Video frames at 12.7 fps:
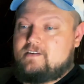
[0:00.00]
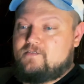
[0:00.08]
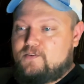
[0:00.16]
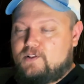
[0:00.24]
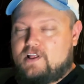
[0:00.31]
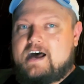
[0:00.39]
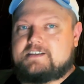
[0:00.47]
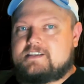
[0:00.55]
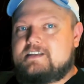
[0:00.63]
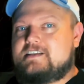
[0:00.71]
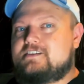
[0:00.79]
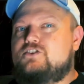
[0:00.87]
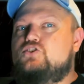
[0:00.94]

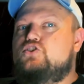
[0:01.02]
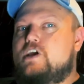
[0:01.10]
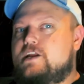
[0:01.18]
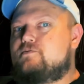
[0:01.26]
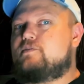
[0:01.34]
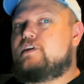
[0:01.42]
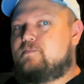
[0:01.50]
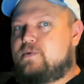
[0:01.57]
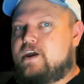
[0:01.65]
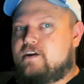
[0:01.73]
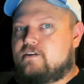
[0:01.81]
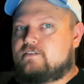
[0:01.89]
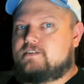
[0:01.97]
velocity is generally
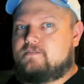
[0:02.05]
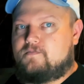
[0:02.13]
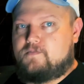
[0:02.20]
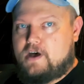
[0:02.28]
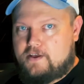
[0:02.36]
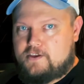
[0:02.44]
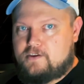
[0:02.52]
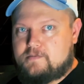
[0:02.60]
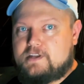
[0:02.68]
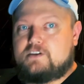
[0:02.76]
paired to volume